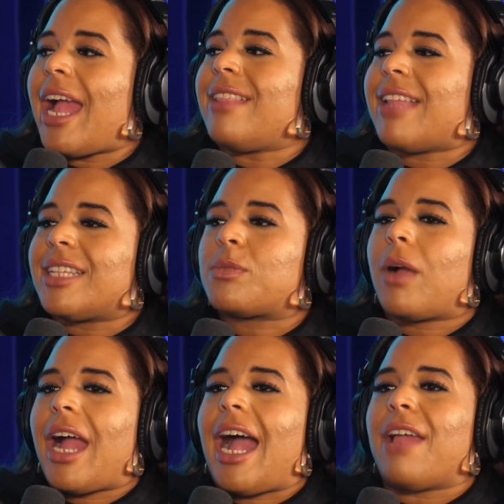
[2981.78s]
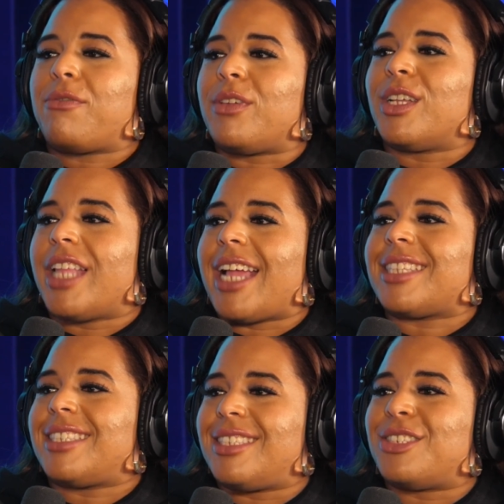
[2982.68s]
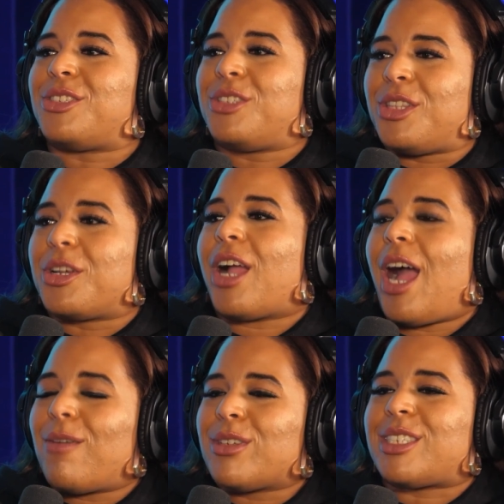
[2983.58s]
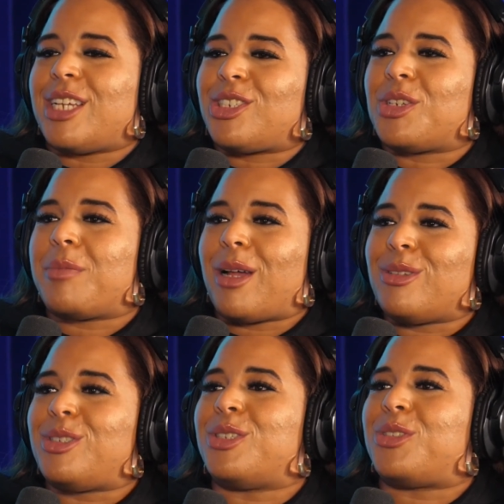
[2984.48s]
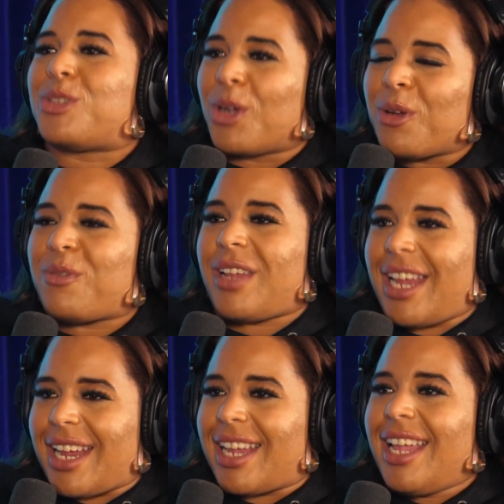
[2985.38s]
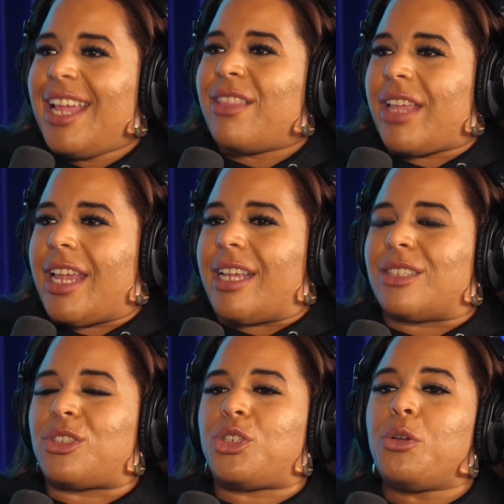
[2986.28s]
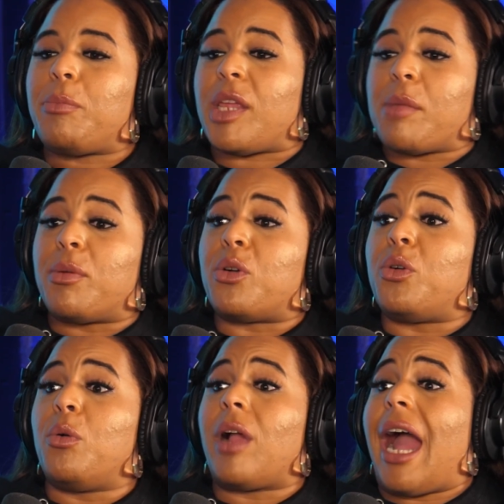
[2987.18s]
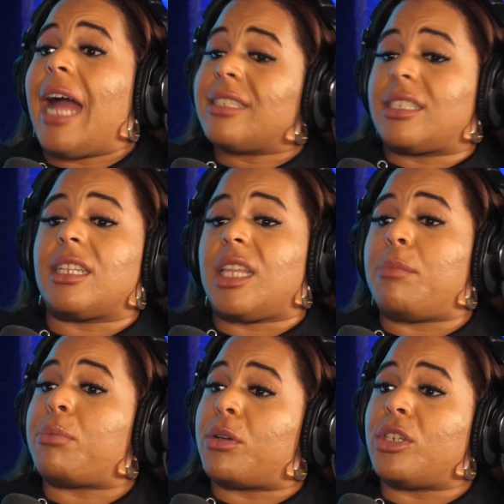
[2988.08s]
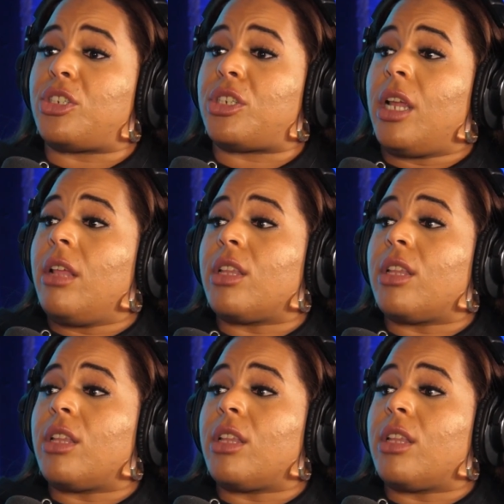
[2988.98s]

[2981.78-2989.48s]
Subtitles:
that's why I feel like the conversation about deserving things to people who constantly push the